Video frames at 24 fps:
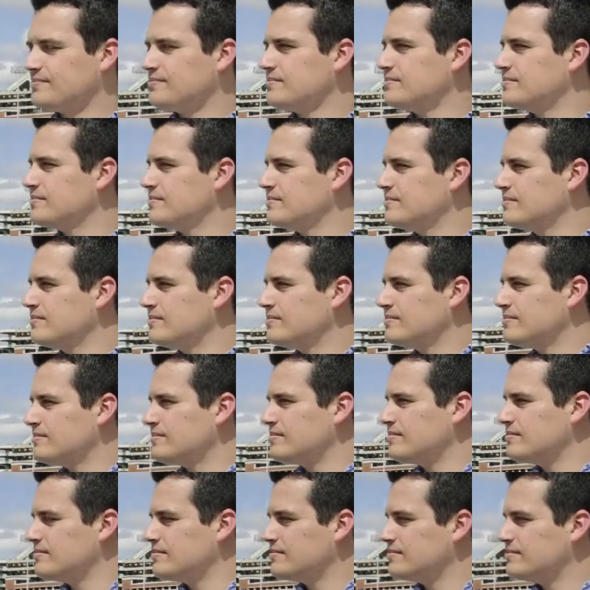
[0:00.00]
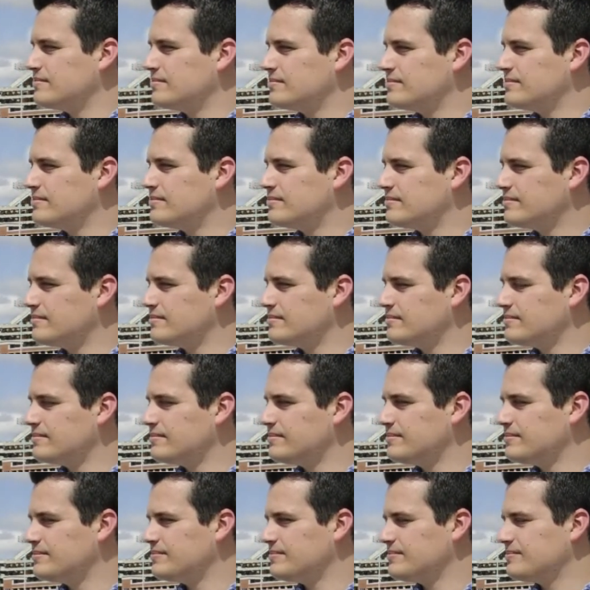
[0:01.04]

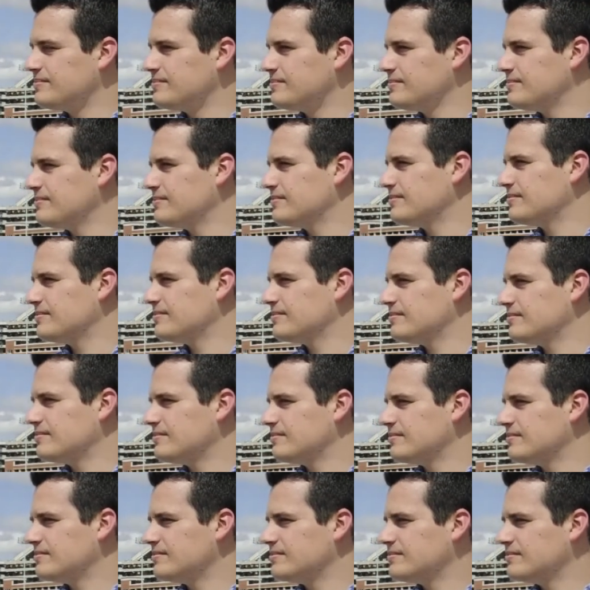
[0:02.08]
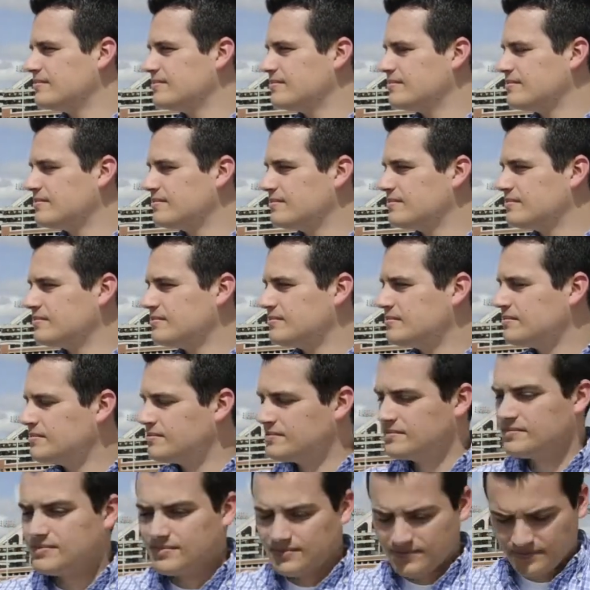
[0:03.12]

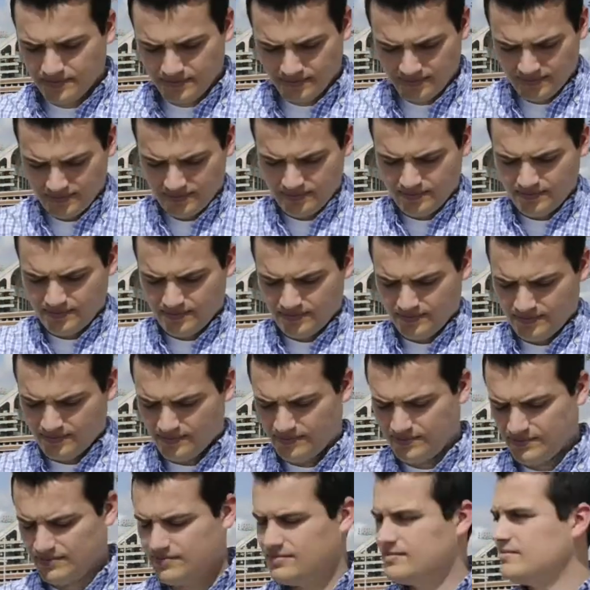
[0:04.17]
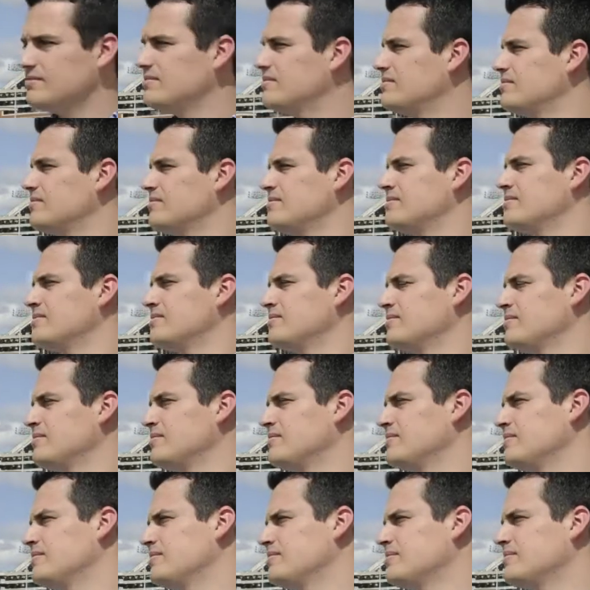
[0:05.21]

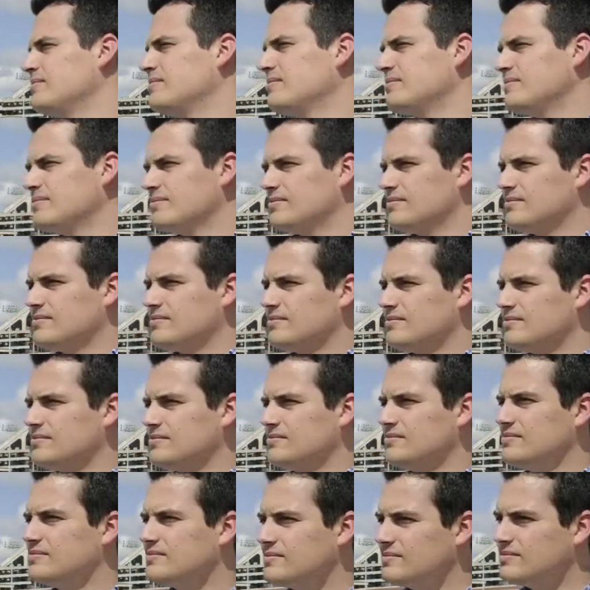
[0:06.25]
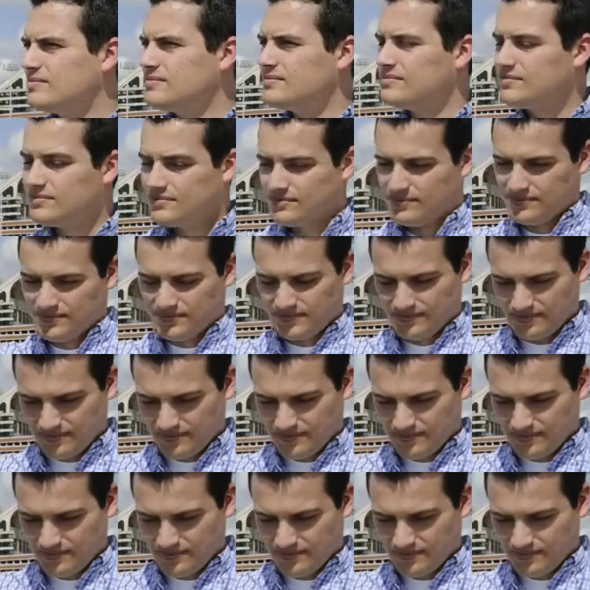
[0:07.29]
This person isn't speaking.